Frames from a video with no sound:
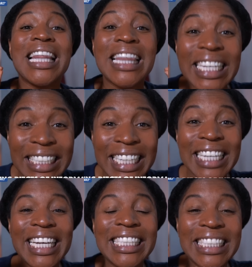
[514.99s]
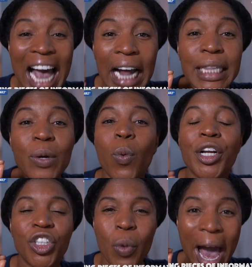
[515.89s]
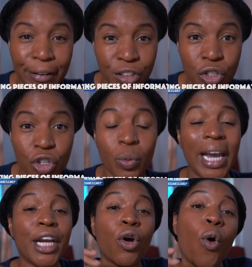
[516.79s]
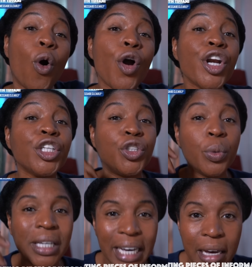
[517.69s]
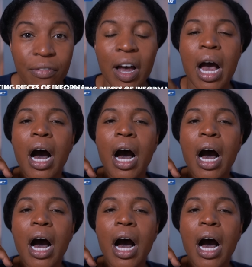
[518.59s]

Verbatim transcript: This is exactly what you have to do in order to give